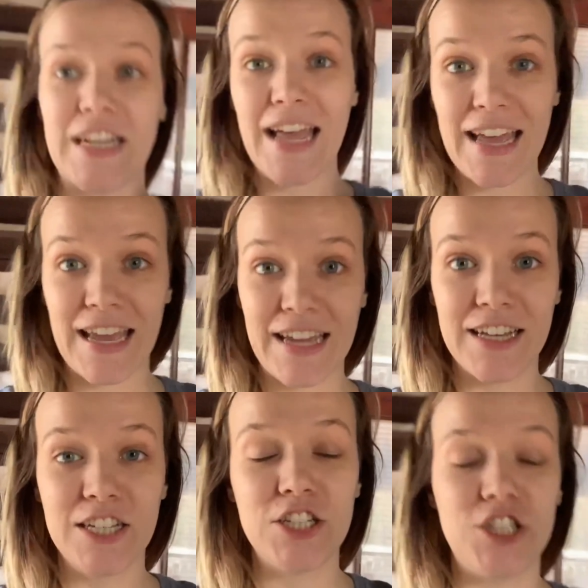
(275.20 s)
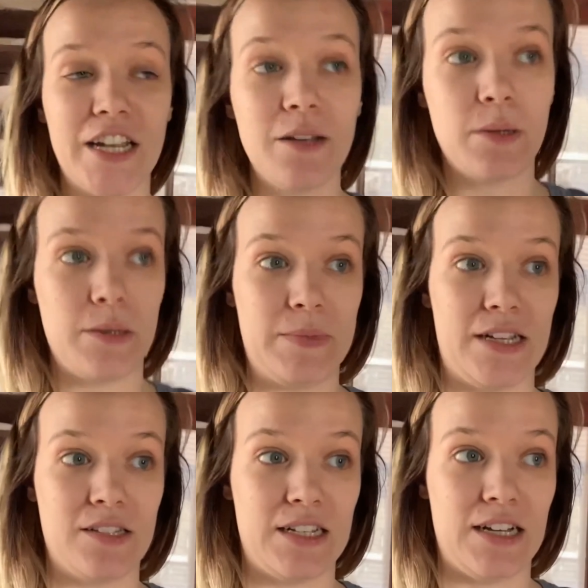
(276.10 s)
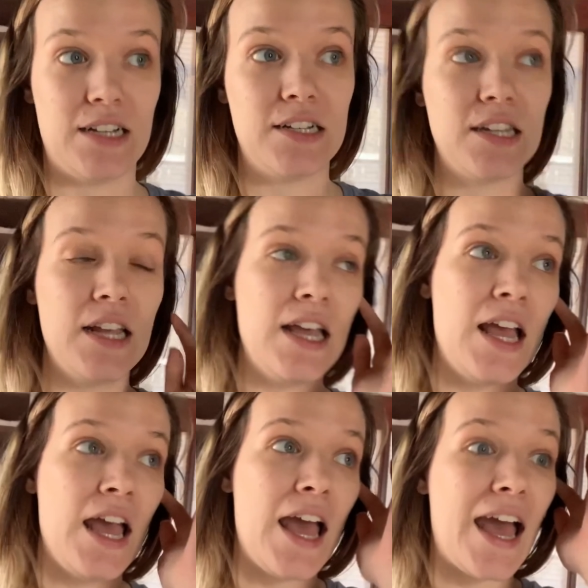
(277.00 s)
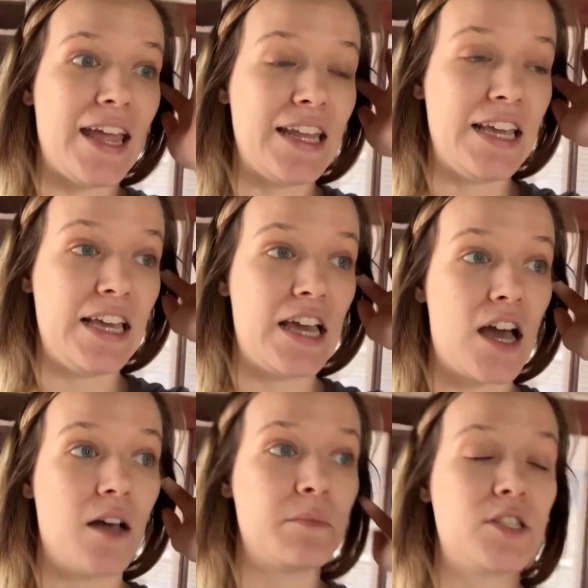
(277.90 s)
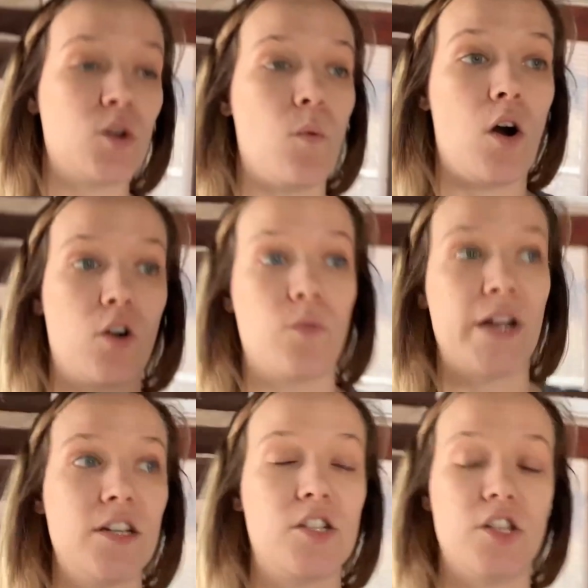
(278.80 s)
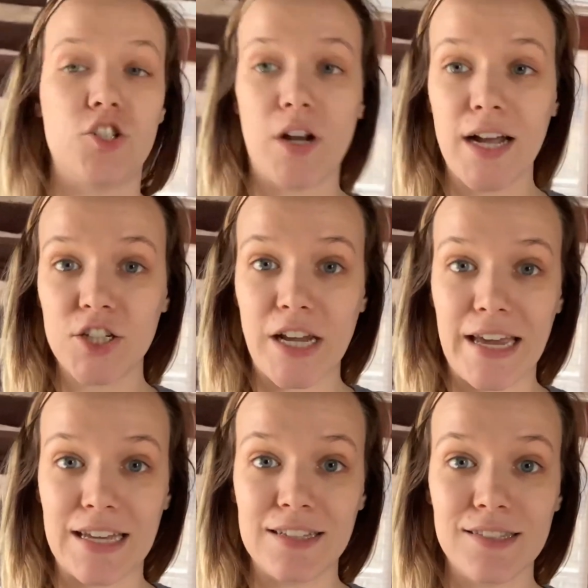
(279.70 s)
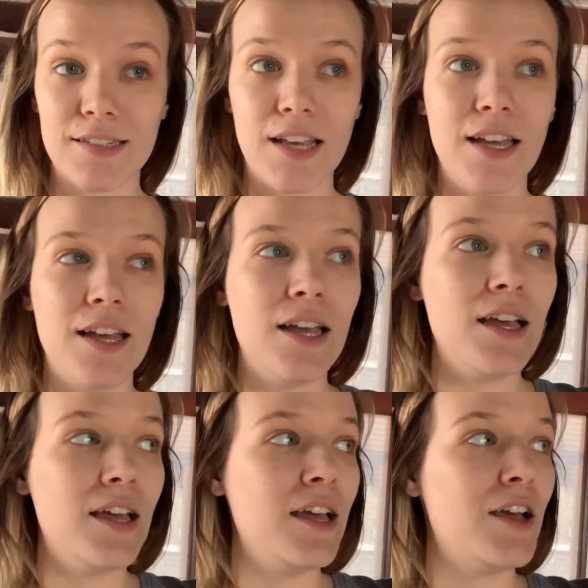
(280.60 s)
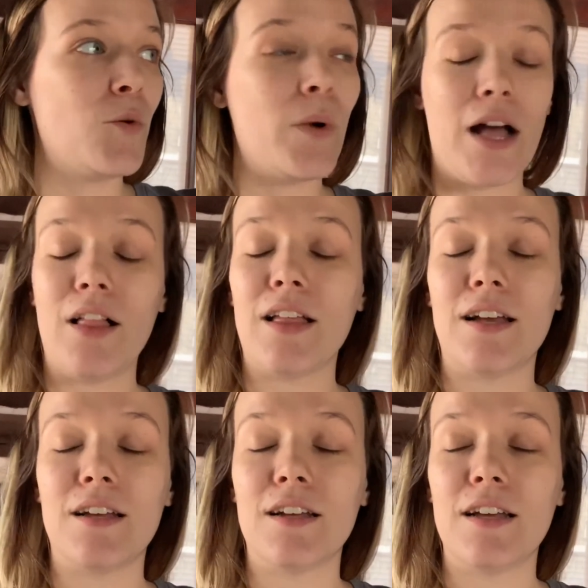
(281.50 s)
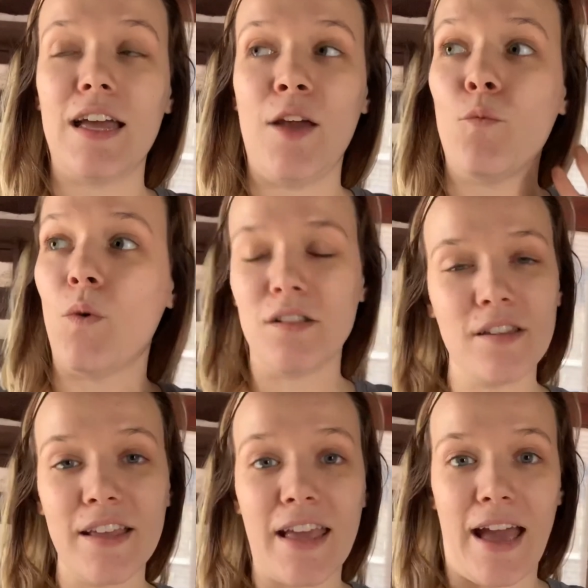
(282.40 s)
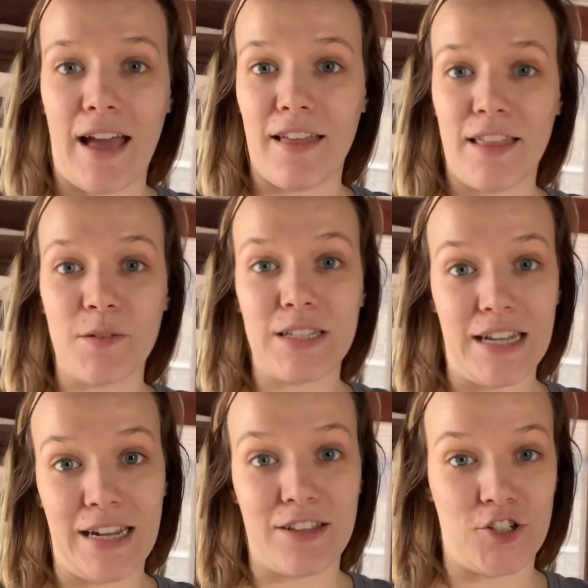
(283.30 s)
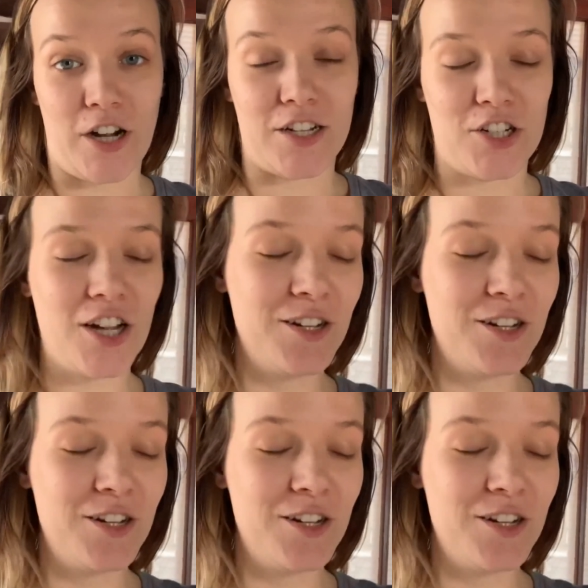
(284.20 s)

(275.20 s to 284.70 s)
day, Jacob comes outside and he comes to walk around to the trash cans. Well, it wasn't the cat that was getting in the trash.